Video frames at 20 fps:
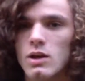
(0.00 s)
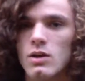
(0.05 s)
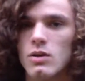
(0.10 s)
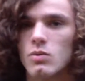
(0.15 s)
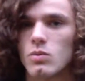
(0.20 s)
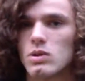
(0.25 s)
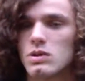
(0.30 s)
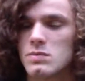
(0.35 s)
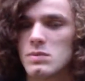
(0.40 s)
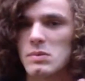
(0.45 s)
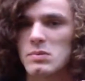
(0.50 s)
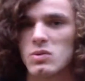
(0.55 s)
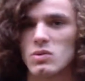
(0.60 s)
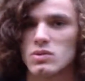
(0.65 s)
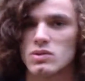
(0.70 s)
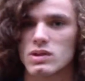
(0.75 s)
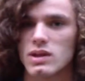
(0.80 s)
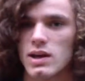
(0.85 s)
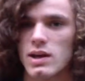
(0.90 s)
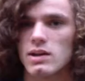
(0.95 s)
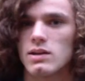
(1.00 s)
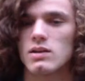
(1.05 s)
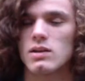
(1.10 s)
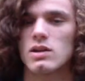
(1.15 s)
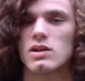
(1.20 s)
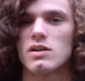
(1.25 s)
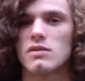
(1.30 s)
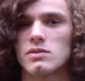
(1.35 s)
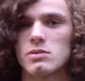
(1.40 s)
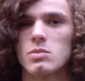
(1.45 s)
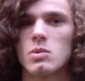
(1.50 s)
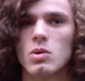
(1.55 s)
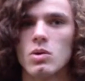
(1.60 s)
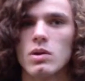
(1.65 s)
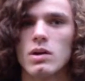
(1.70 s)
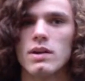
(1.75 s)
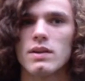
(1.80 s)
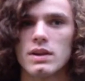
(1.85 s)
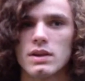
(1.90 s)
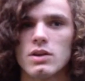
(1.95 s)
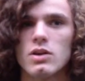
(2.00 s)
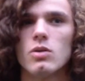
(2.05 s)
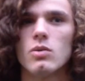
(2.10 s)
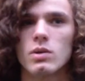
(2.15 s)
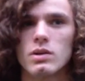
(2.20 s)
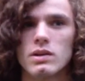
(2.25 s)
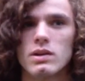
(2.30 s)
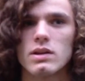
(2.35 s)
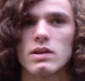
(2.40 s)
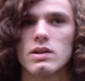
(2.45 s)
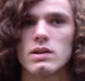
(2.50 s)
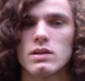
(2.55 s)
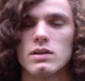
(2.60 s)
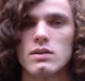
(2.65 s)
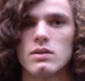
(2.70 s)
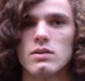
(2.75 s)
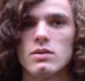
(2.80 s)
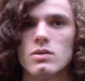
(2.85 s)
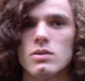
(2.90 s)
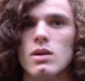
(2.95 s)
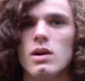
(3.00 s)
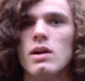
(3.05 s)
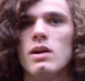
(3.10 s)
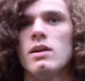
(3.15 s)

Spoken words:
once people kind of are comfortable and they know what they need to do,